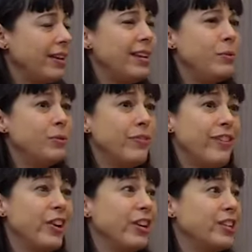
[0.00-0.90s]
And he was
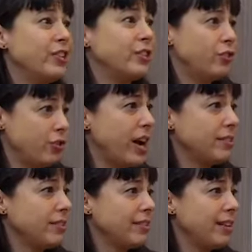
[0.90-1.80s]
very
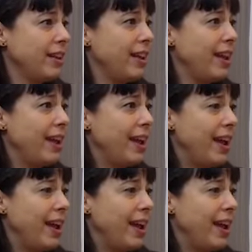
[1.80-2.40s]
distressed. Mm-hmm.